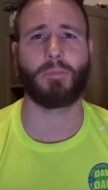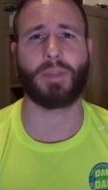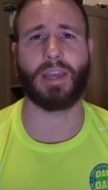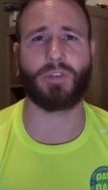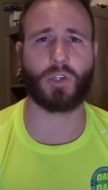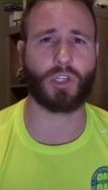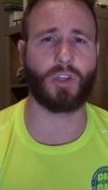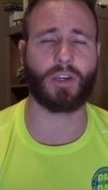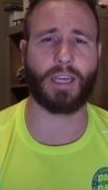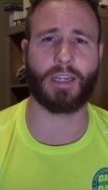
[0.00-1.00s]
if you should
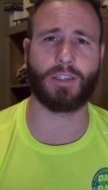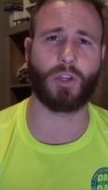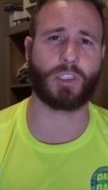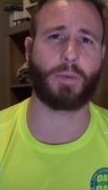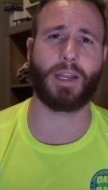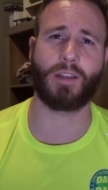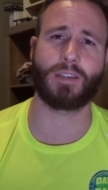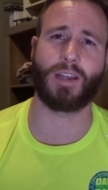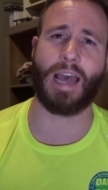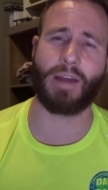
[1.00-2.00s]
look at spending
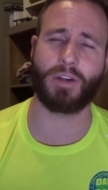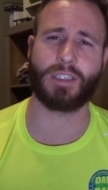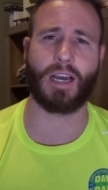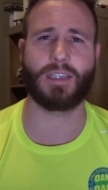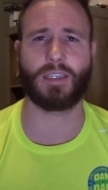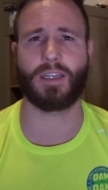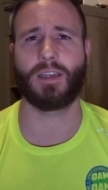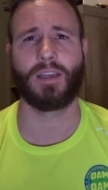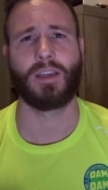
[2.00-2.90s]
less on advertising,